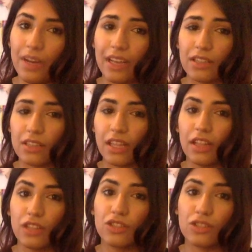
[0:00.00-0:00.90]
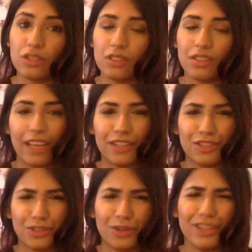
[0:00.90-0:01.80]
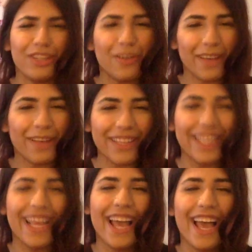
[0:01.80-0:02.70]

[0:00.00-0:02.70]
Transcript: like it's telling us like a story, you know what I mean?